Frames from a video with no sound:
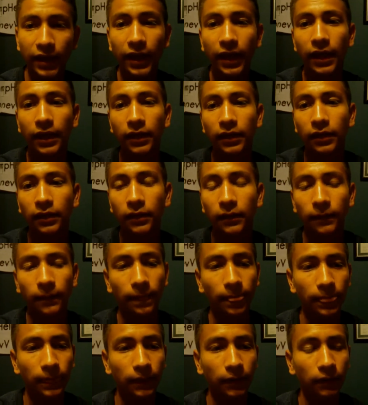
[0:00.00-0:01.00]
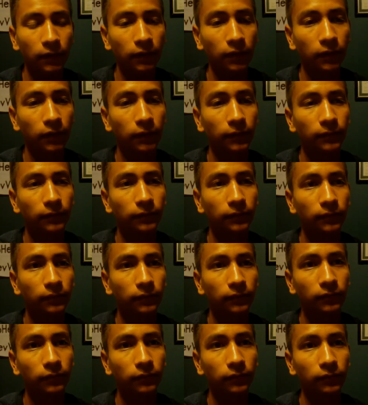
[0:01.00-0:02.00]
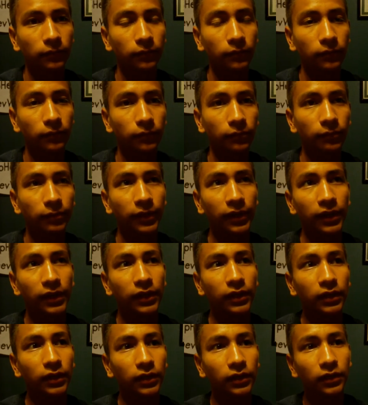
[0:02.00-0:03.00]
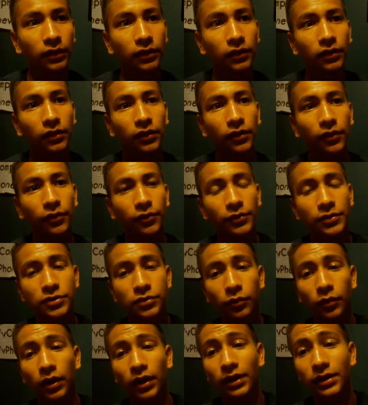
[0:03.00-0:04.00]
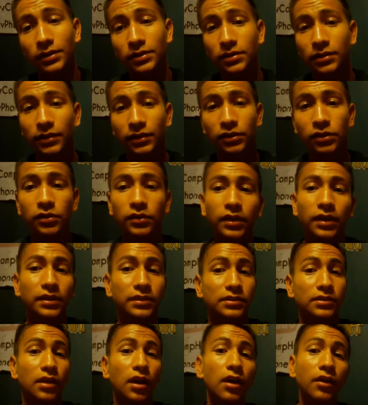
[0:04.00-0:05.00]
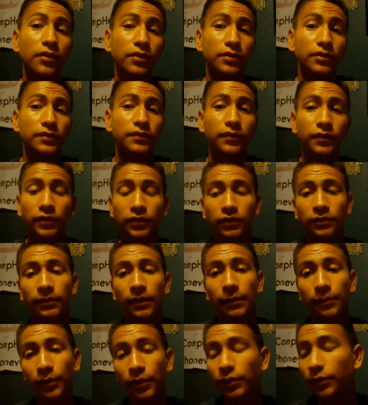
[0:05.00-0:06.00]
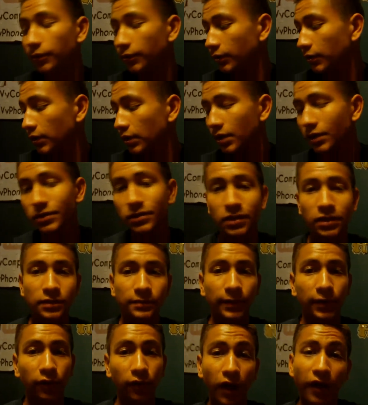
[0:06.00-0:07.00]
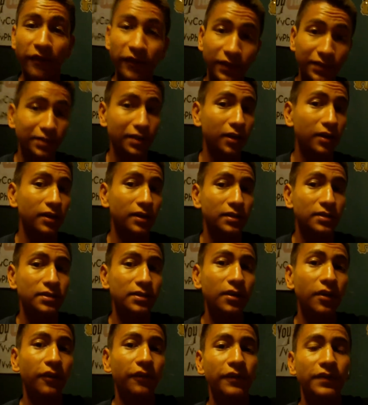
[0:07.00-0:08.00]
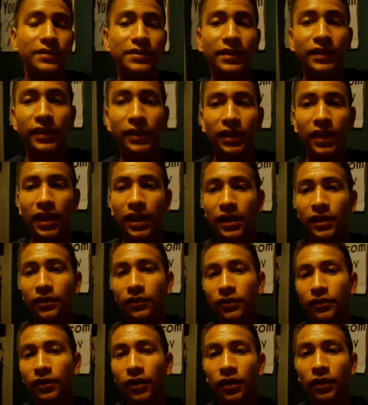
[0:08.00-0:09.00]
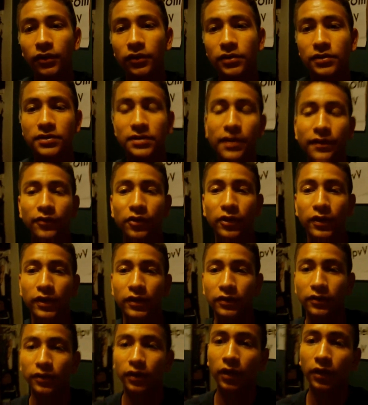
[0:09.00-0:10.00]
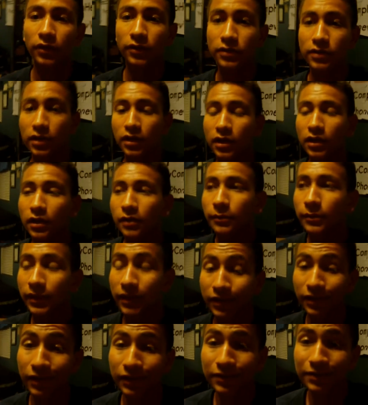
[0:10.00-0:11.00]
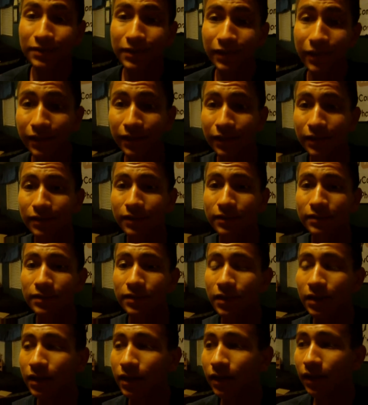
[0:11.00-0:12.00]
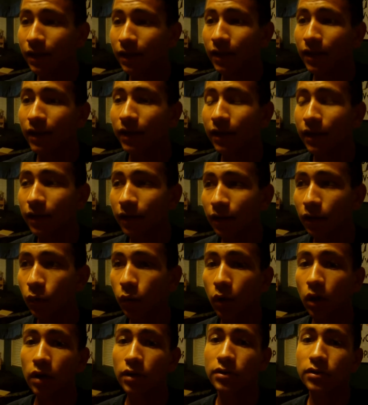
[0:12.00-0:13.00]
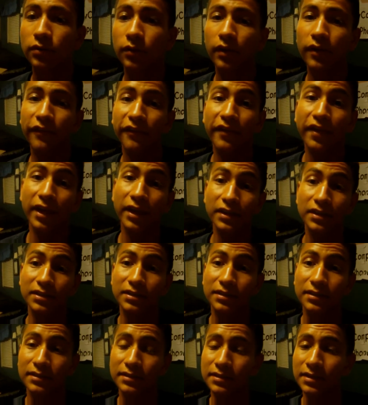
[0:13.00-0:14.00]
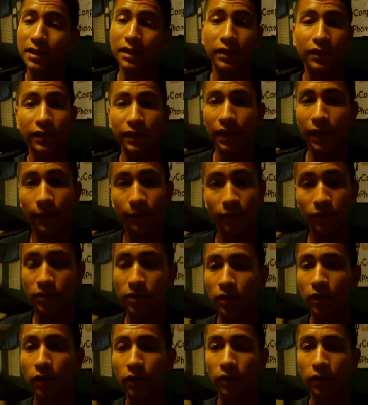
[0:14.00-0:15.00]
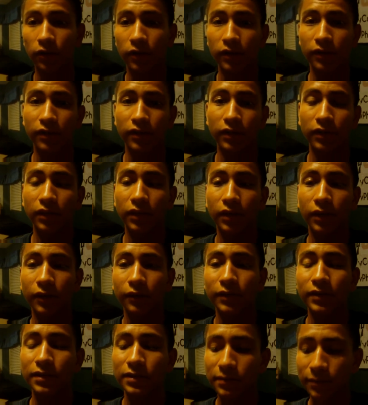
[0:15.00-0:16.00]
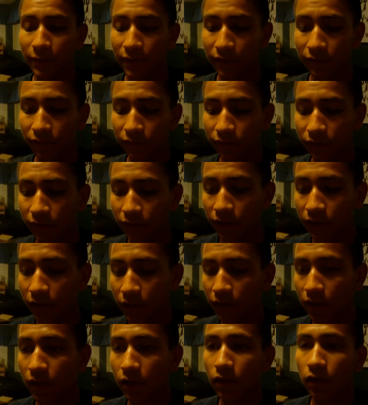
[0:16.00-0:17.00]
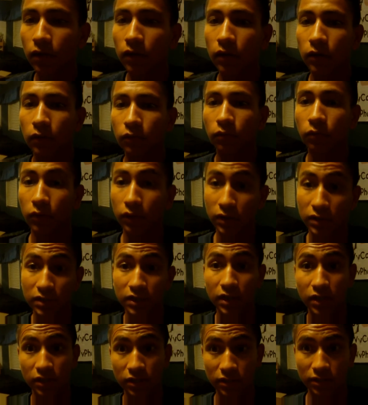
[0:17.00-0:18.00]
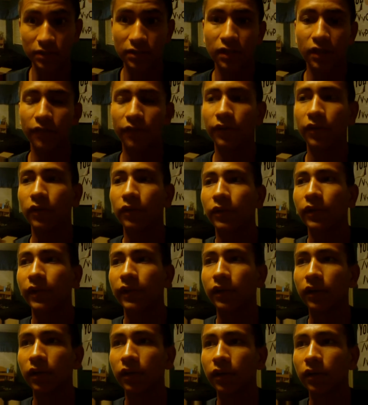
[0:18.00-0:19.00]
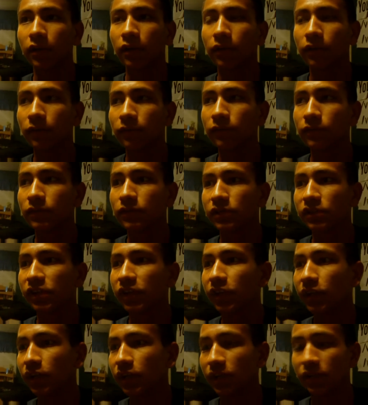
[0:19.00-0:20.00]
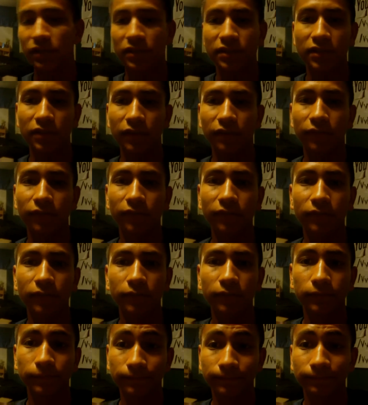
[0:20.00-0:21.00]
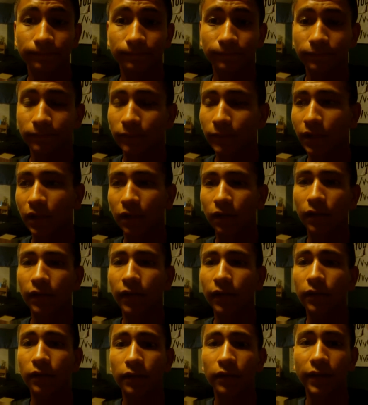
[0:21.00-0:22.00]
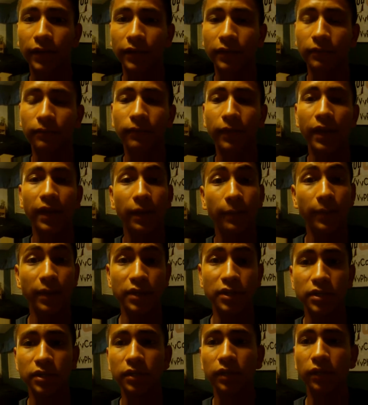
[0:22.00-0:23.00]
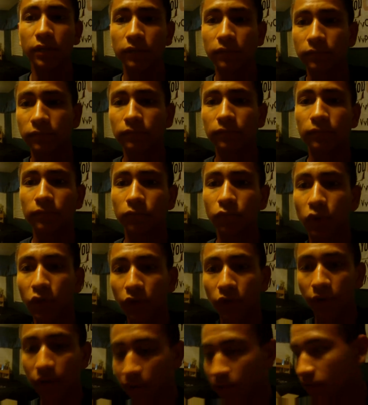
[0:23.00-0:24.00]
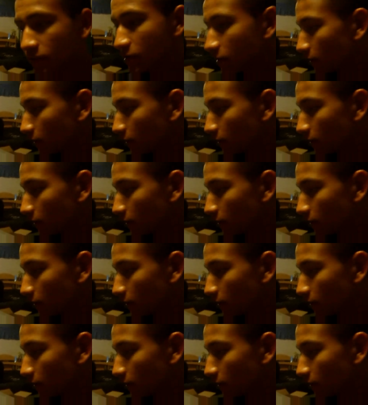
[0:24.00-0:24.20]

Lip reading: can. But the reason why it's like $2,000 for my build is because my graphics card itself is like $800, $700 or $800, because it is a Quadro FX. It's not a gamer's card or anything, you know? It's meant for workstation stuff, you know, like CAD and stuff. Okay, like animation and rendering and